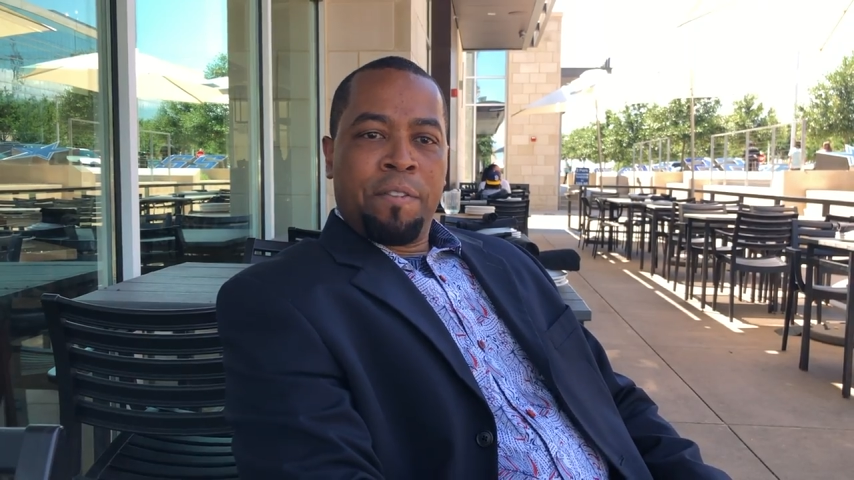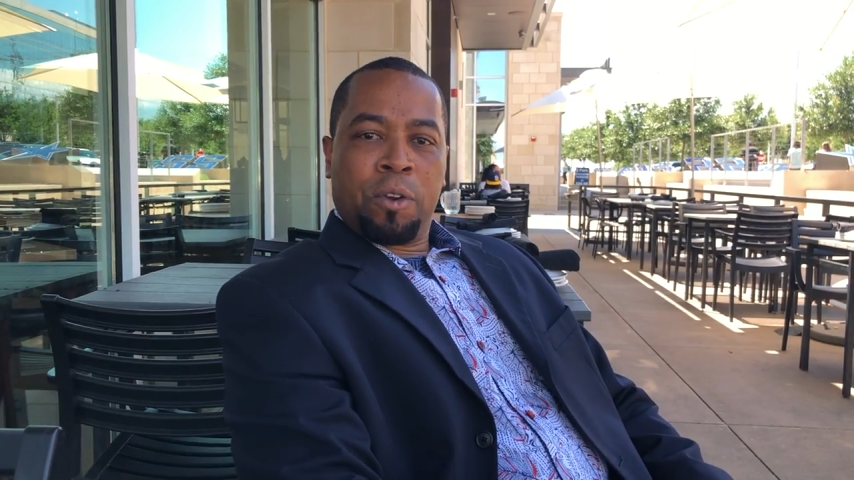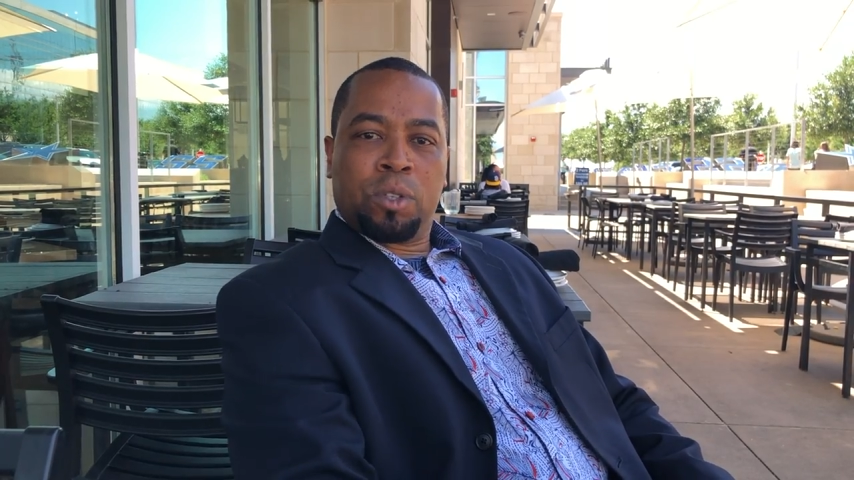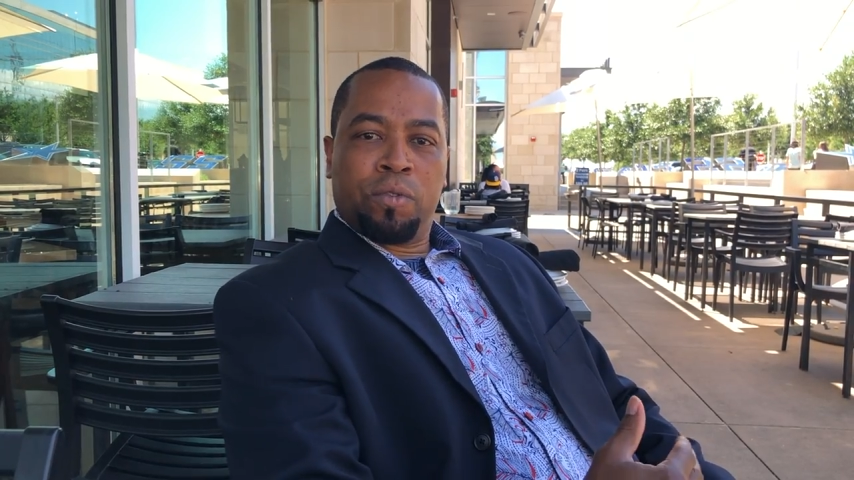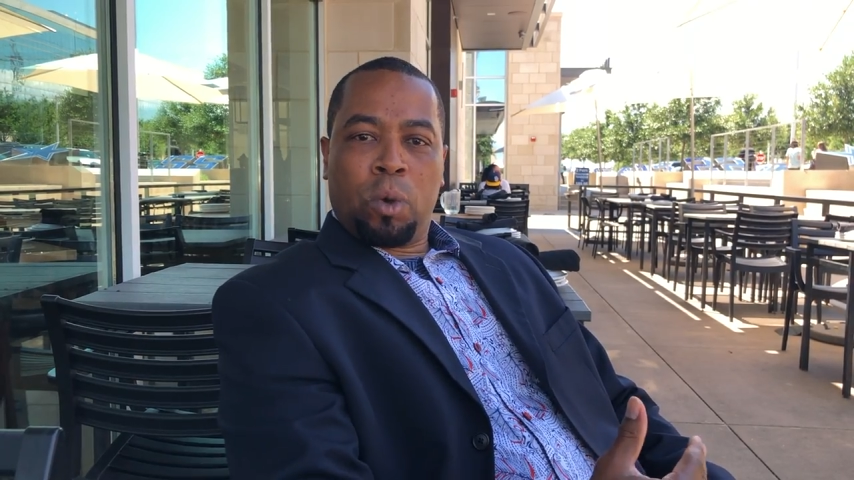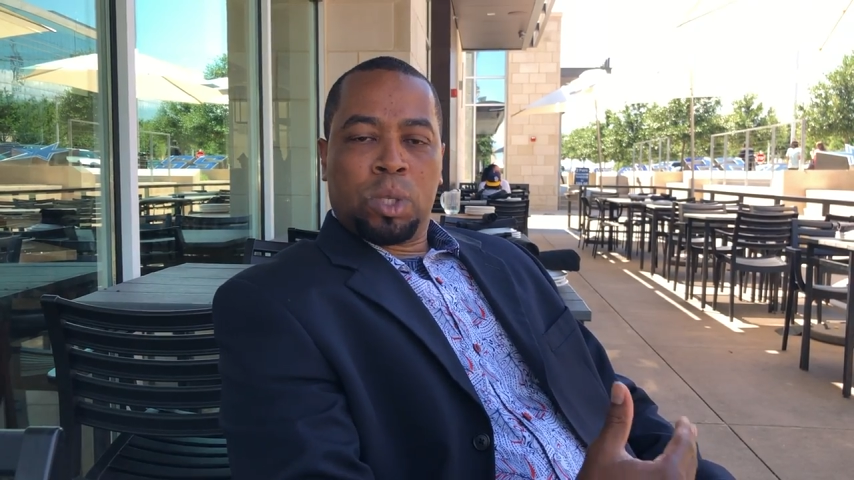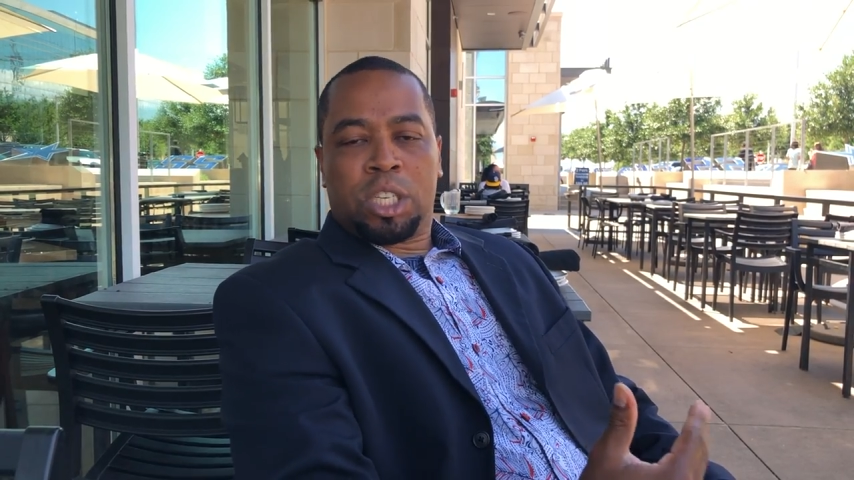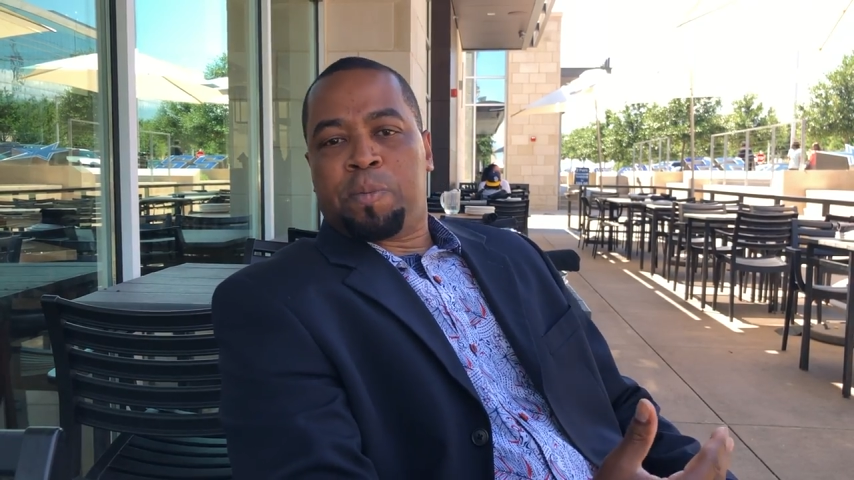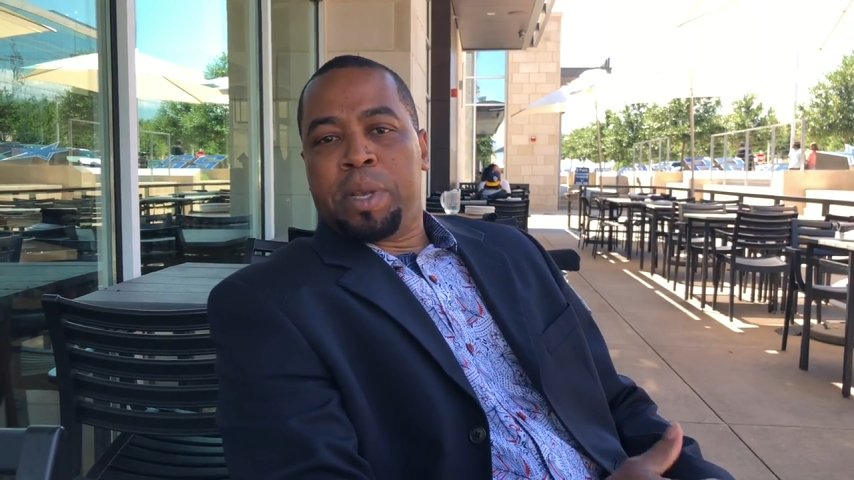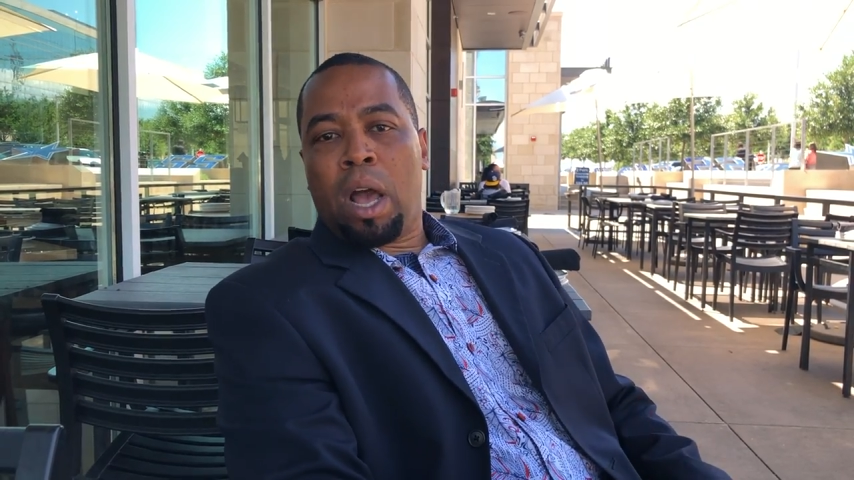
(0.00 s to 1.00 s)
First of all,
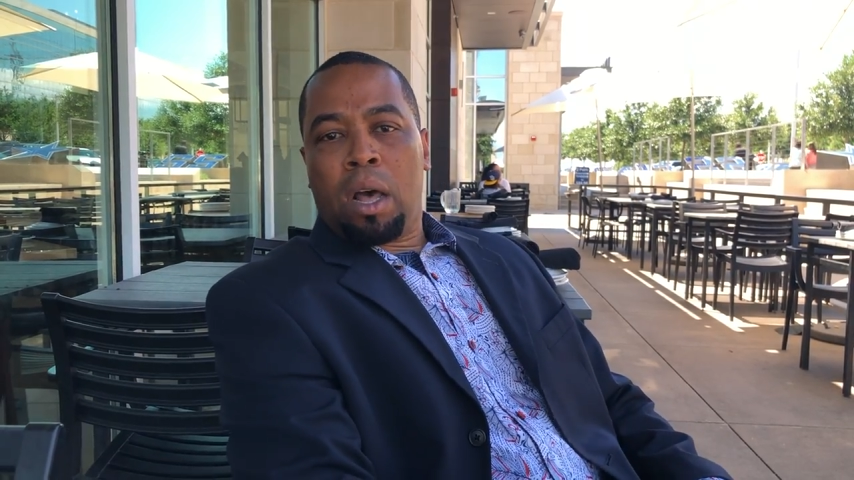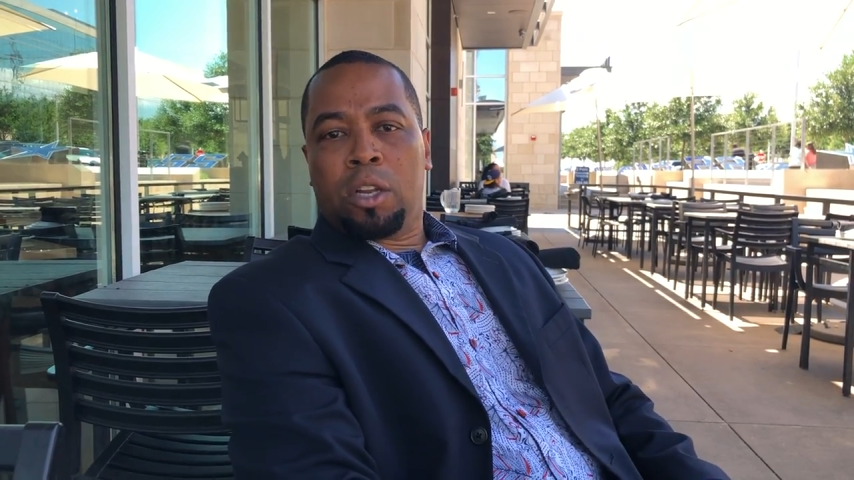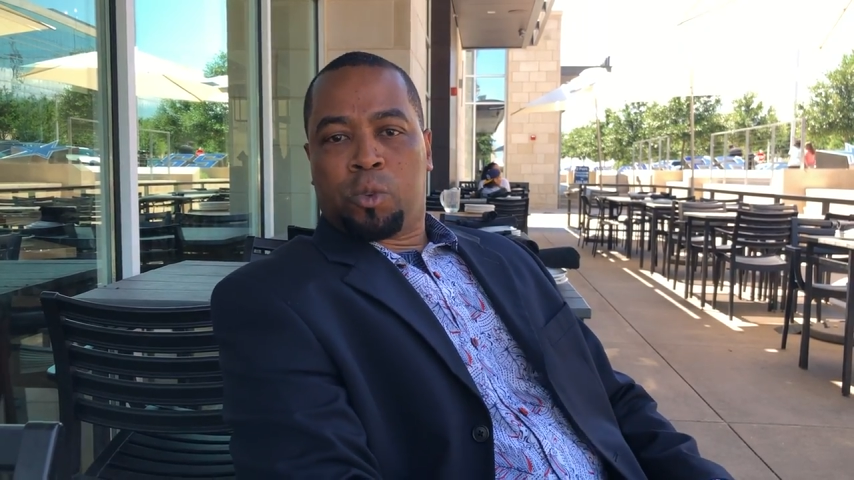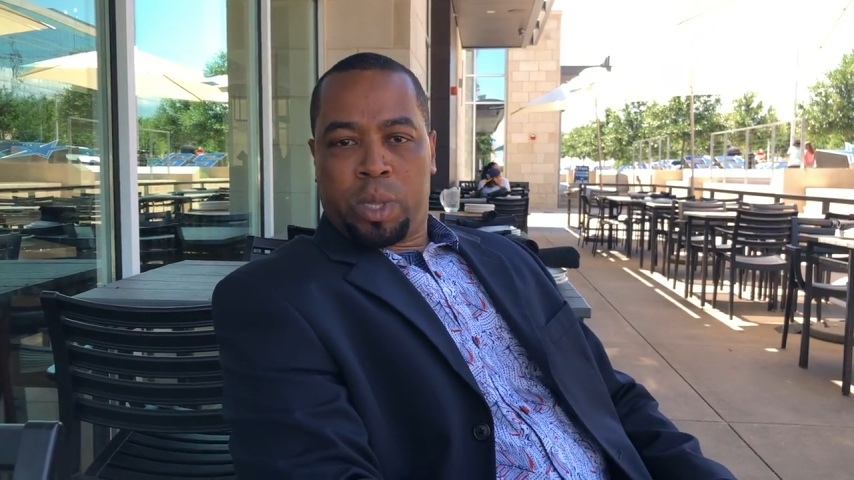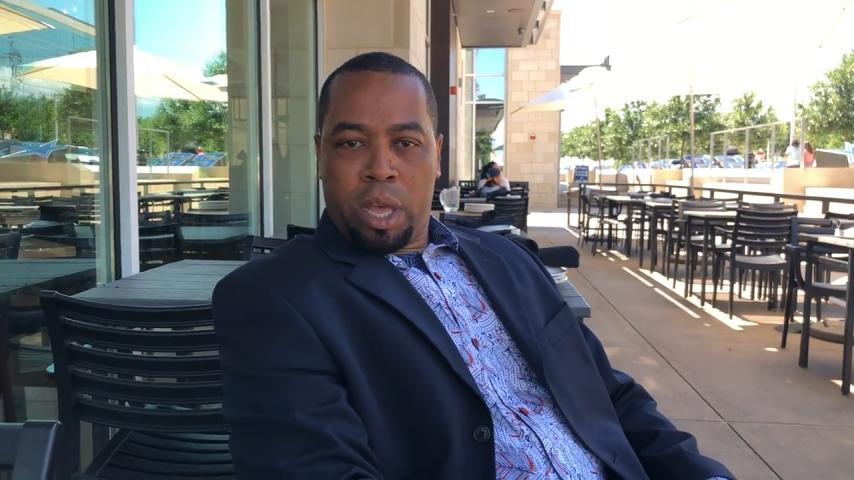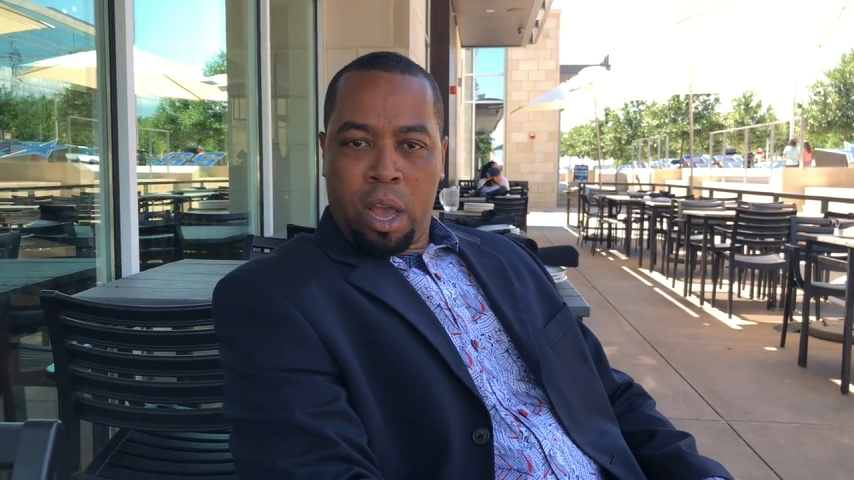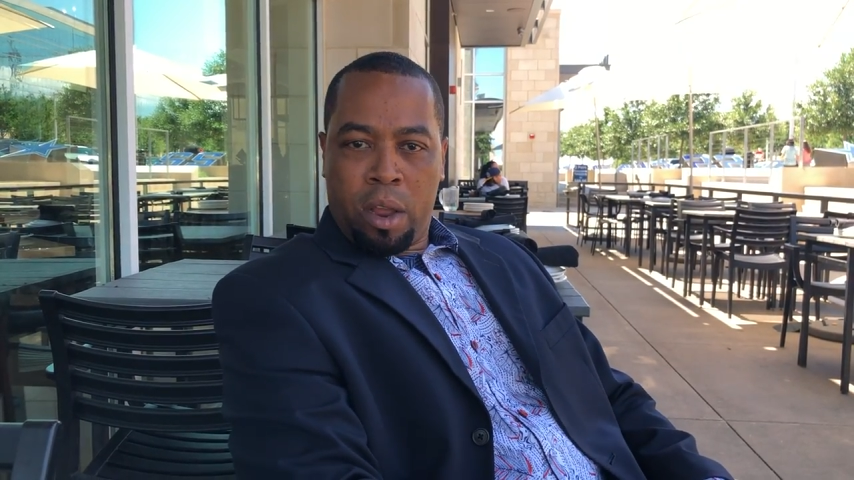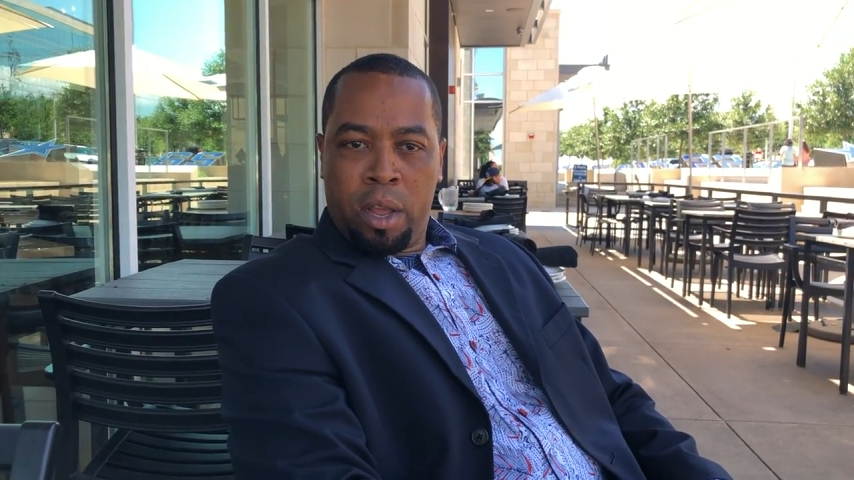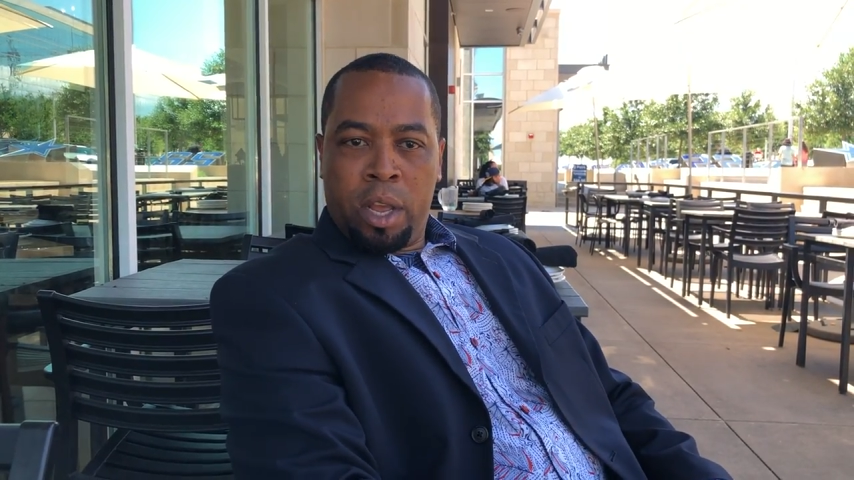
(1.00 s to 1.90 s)
just be honest with her.